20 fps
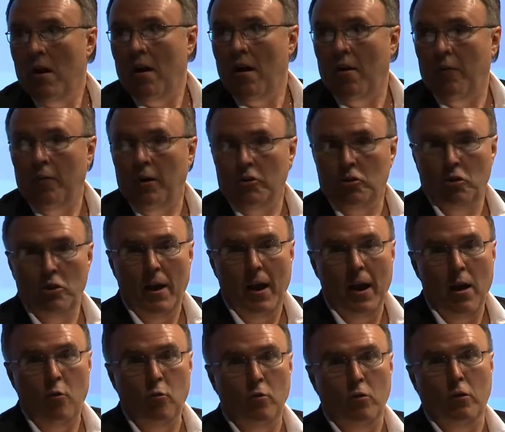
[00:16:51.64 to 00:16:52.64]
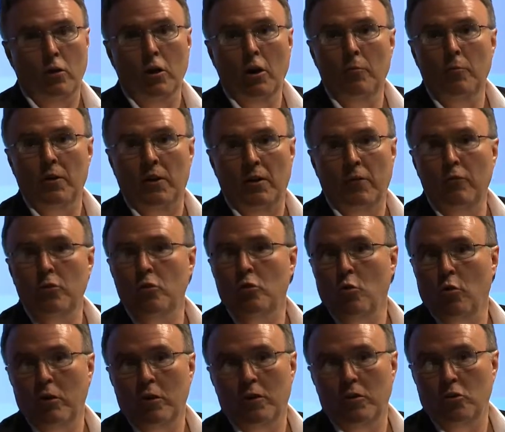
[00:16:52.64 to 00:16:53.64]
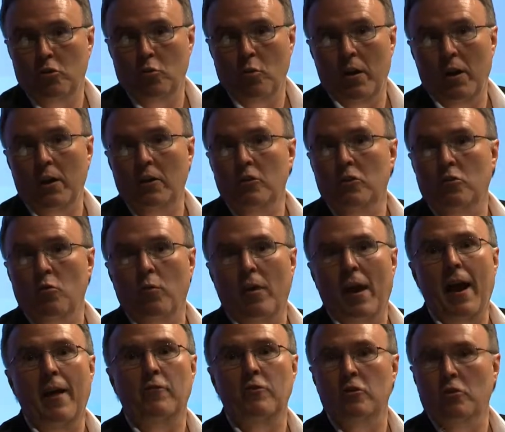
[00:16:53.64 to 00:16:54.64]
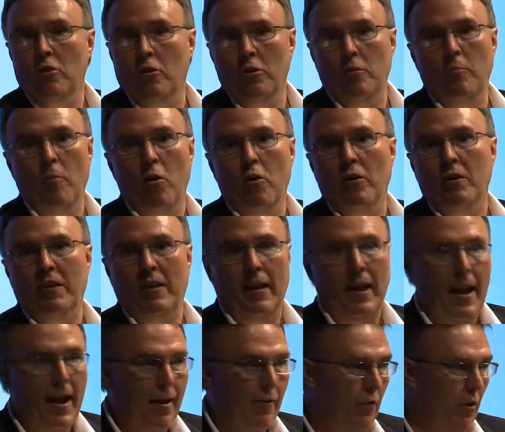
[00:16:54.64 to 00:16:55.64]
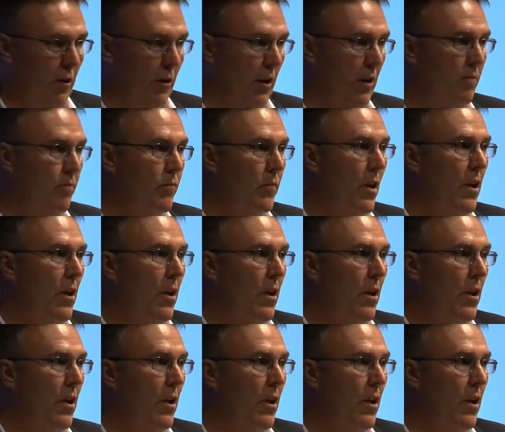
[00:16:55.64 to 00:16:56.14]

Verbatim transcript: of us now. We're a little bit inventory constrained, so we haven't started marketing heavily.